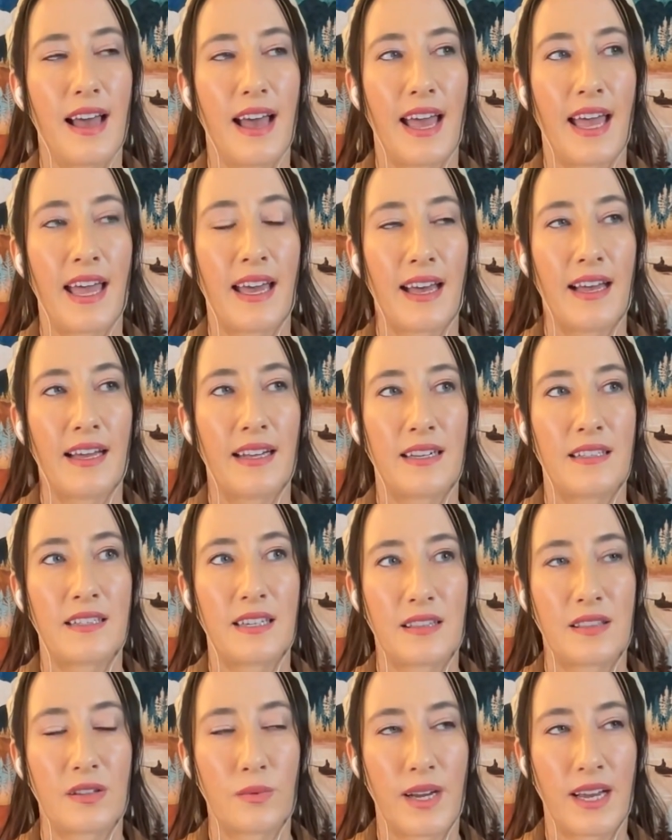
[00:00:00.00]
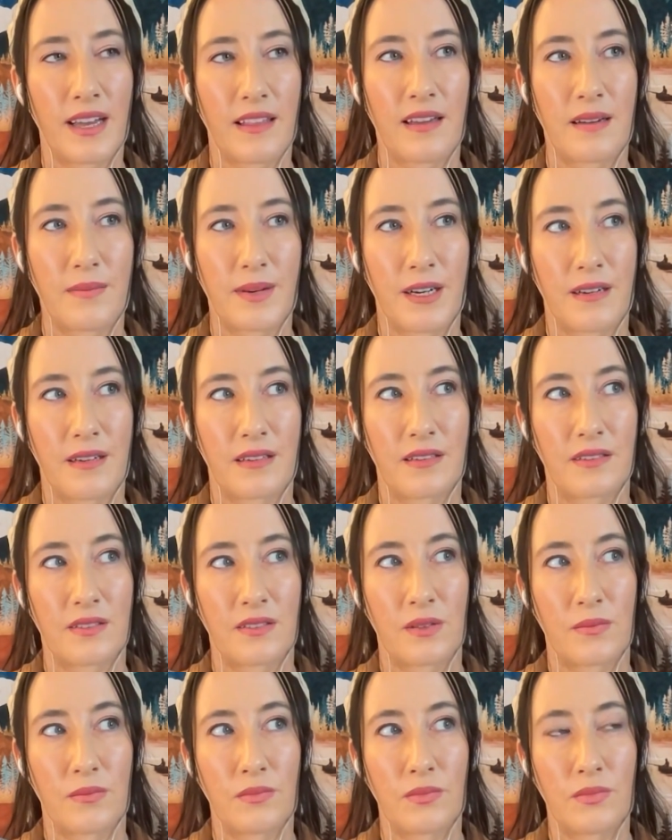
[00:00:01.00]
And the way I think about it is
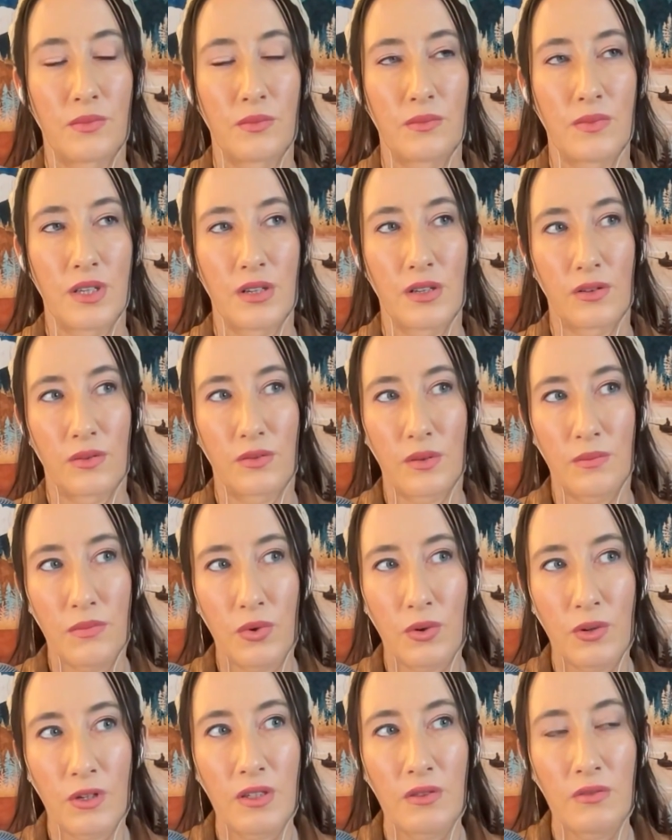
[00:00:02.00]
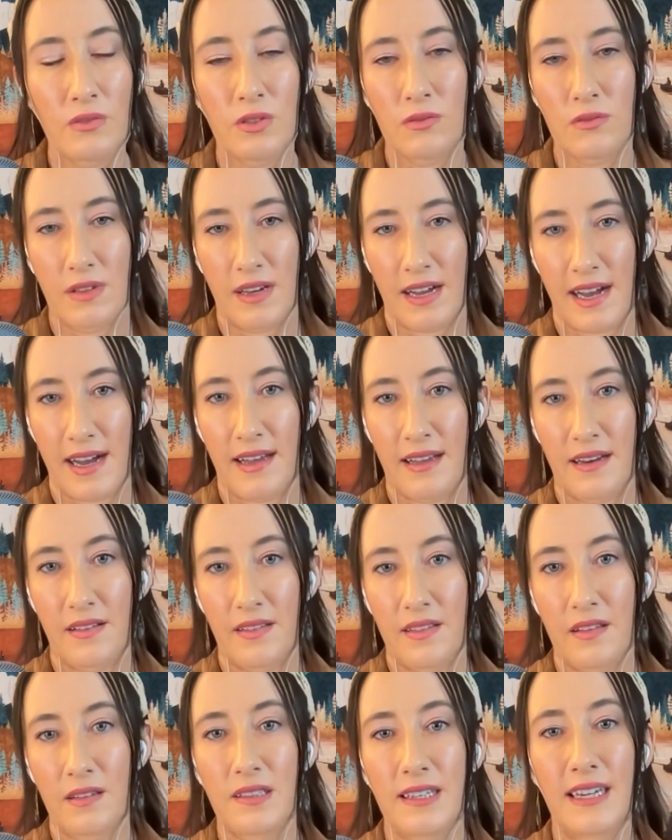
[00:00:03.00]
the more you do that,
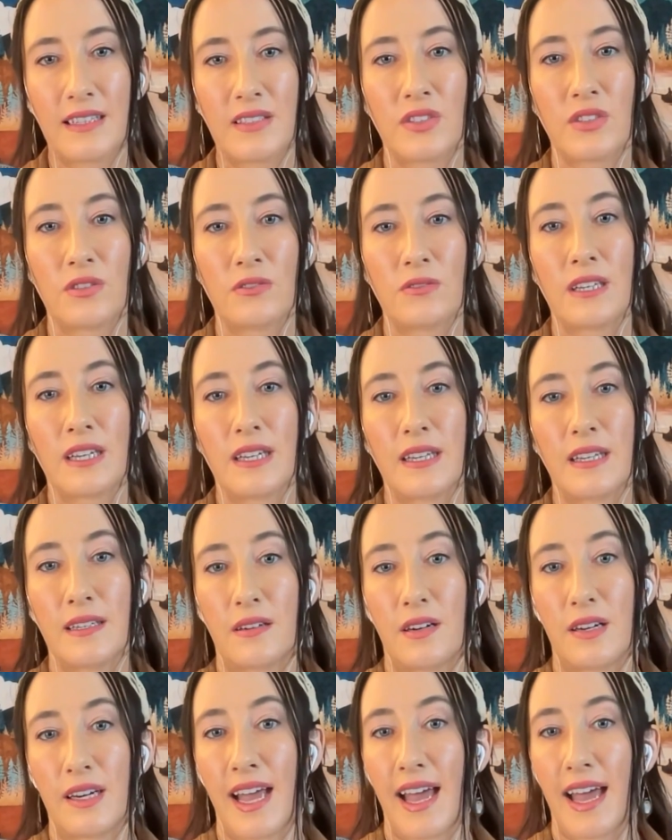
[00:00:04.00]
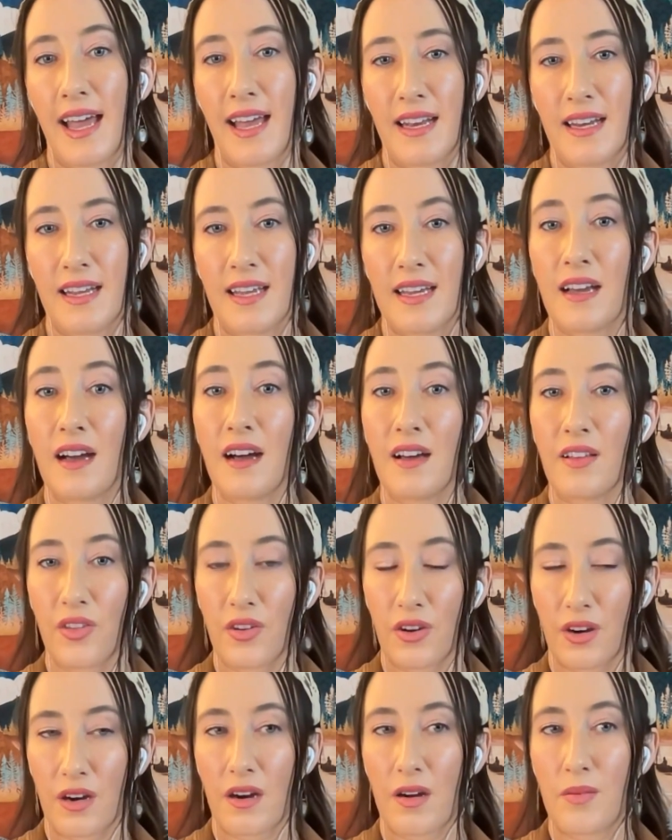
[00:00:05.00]
the less you're leaning on any
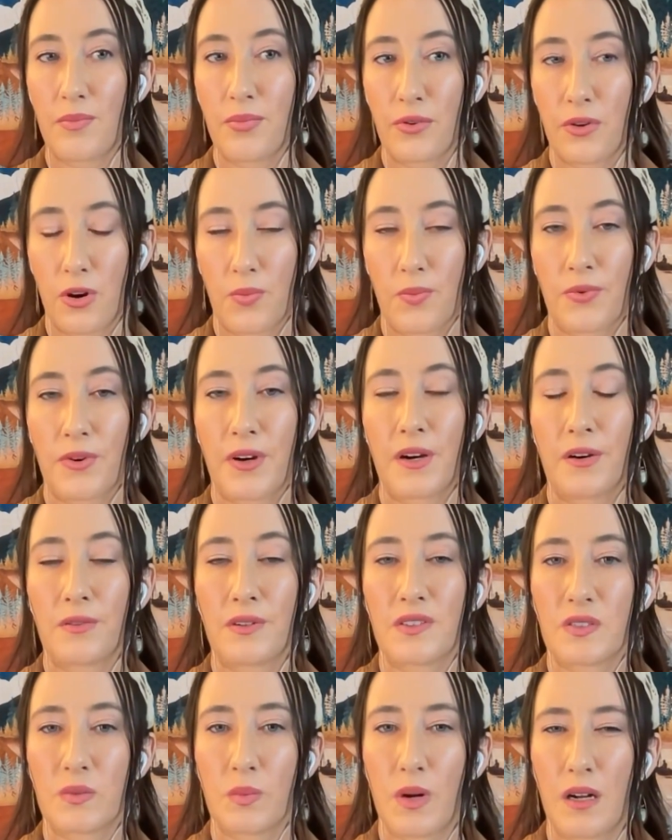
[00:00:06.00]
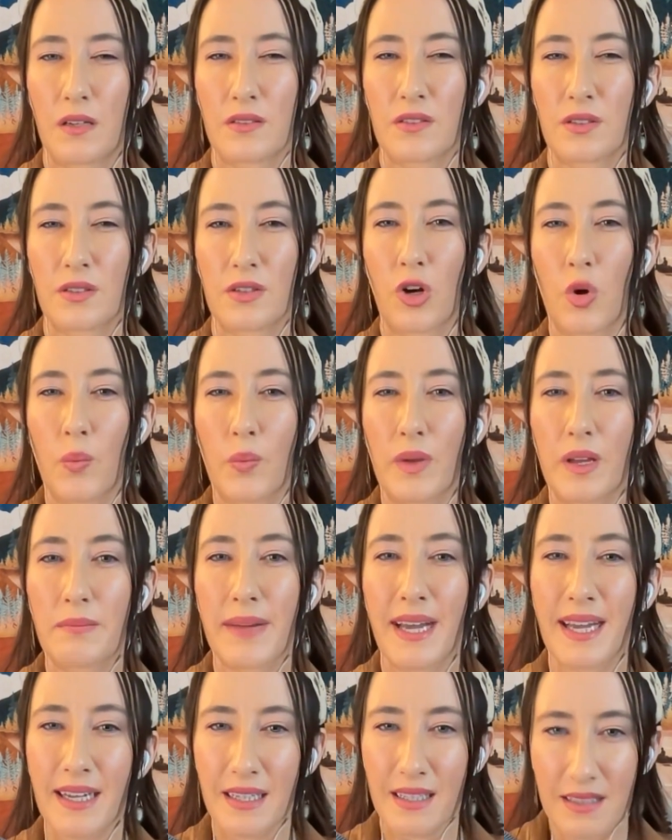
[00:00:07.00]
other appropriate response or coping
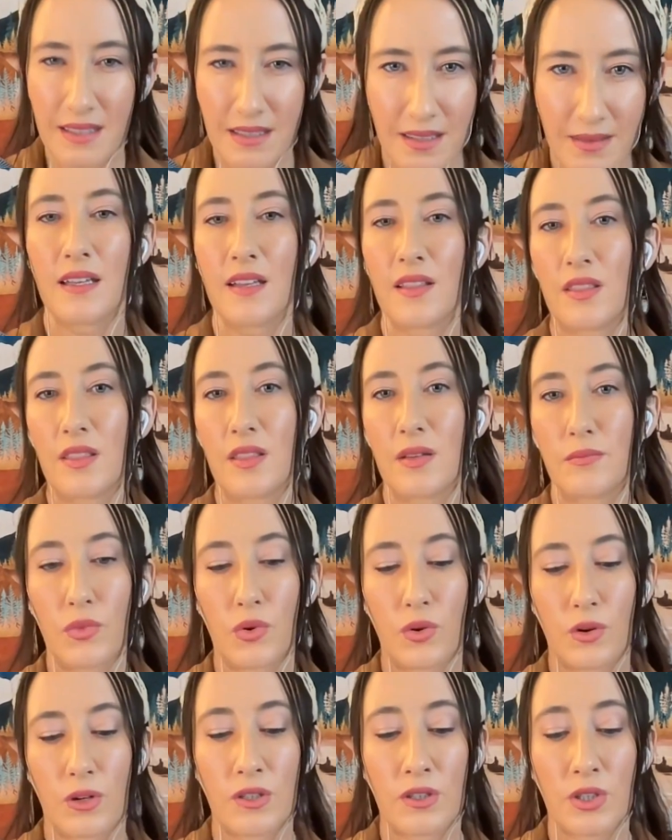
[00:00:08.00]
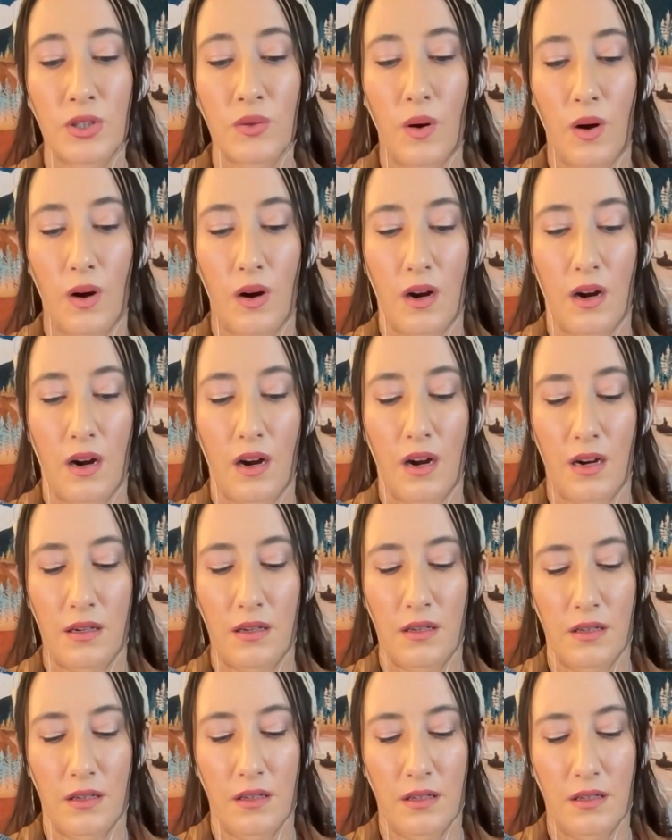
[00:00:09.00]
mechanism, the more you are
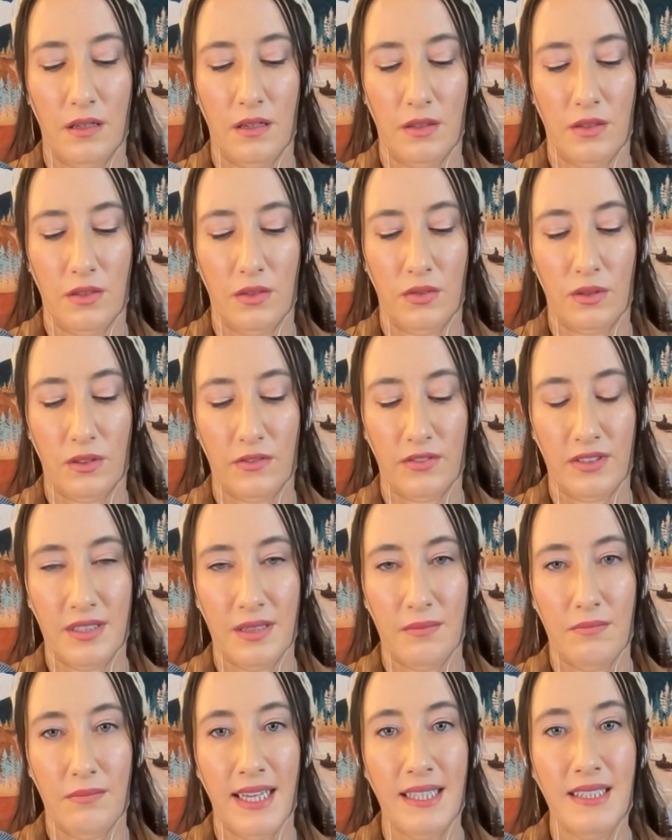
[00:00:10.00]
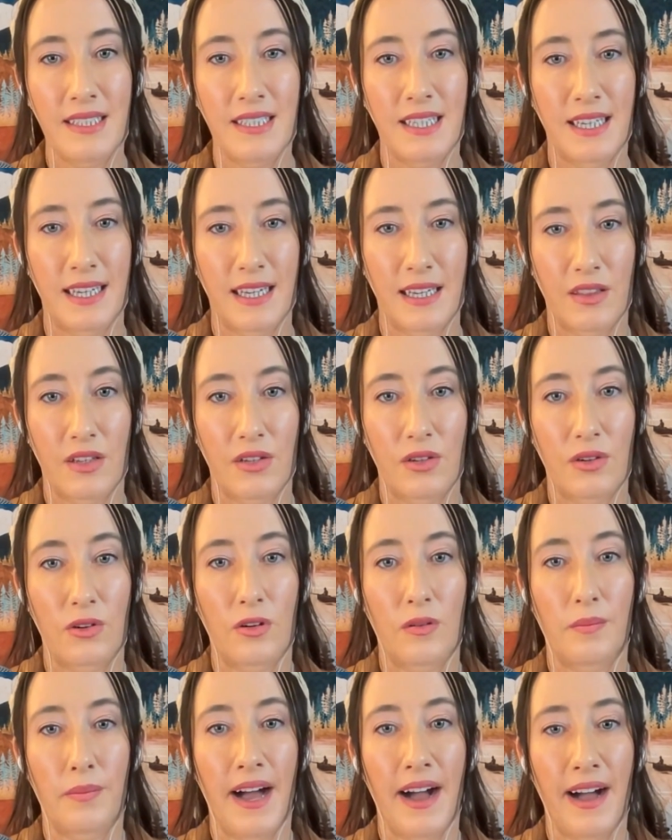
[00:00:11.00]
sort of cementing the neural
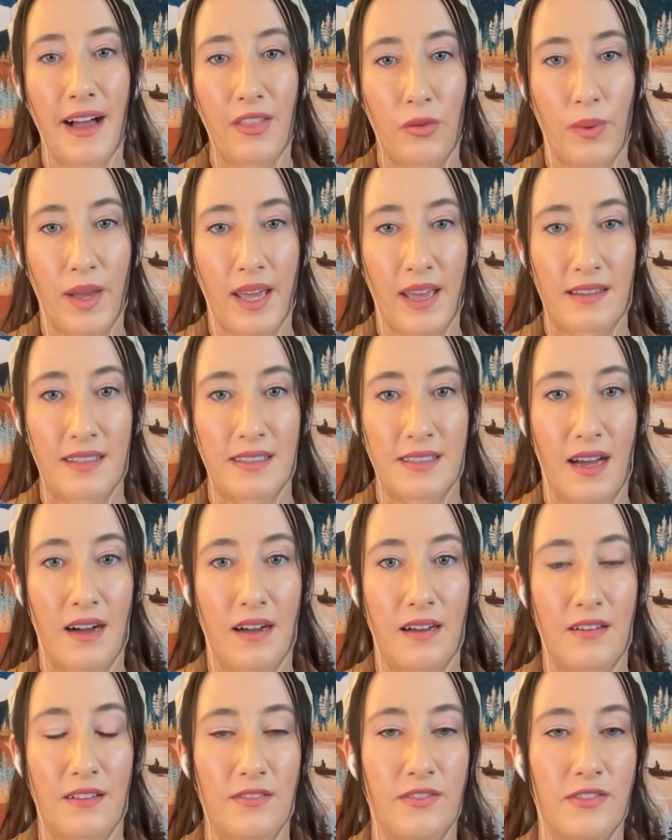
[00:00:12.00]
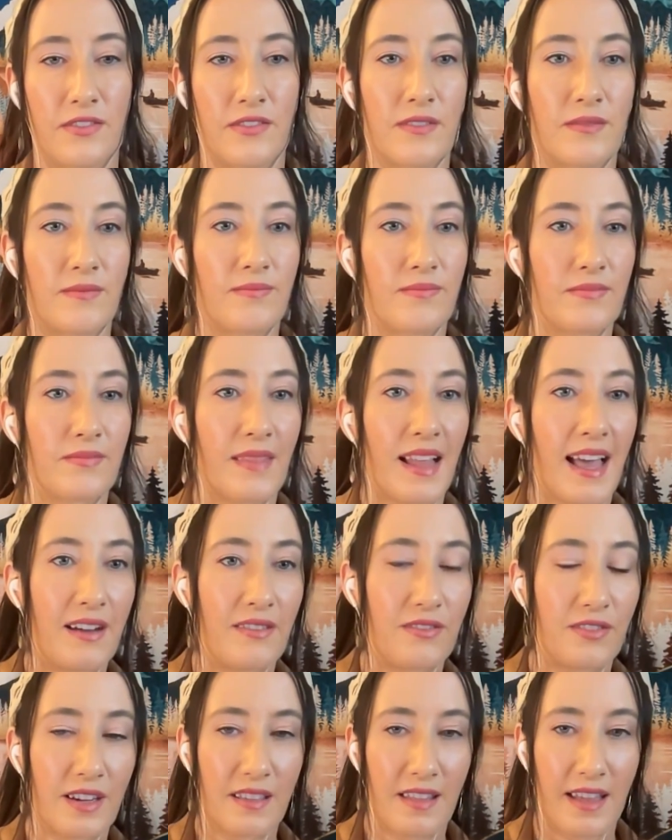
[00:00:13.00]
pathways of
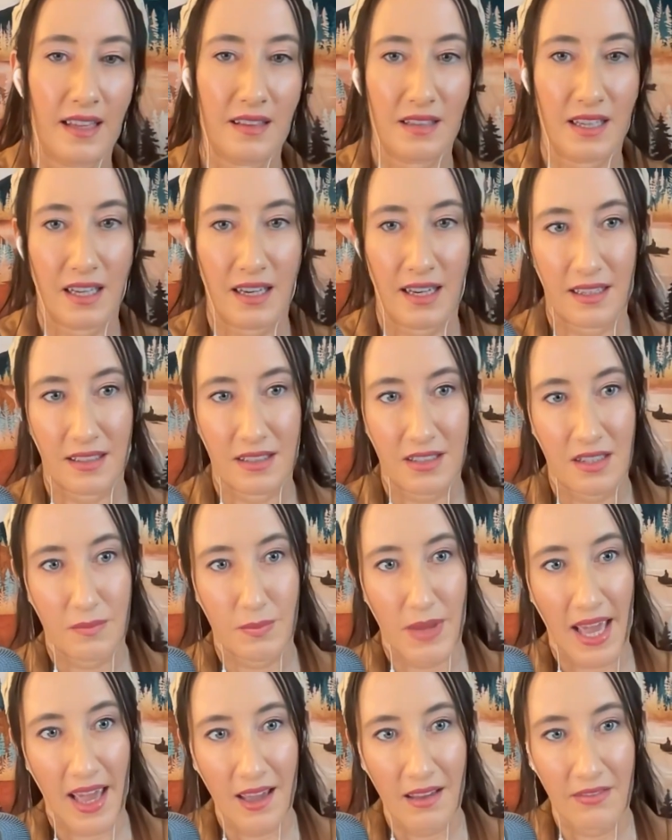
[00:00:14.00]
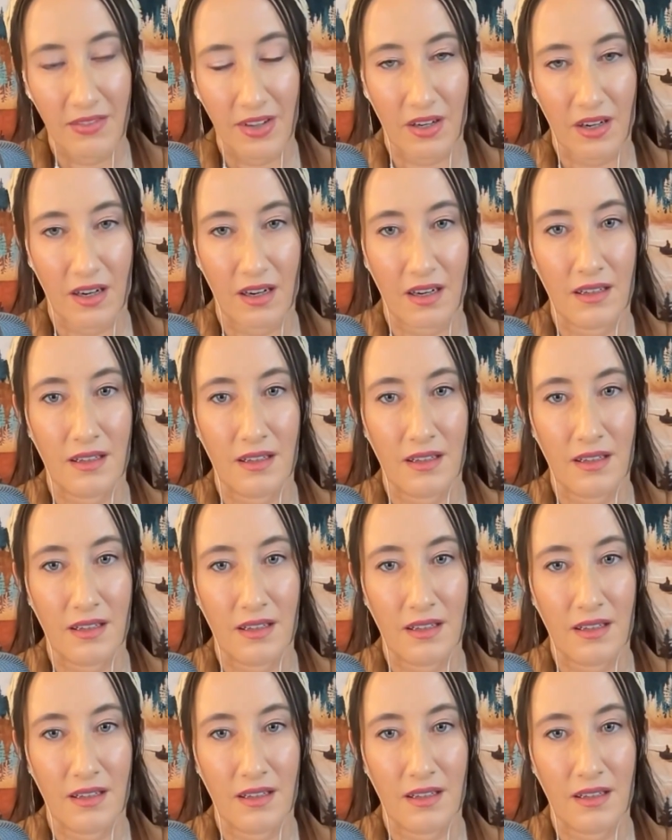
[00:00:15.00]
everything leading to the behavior,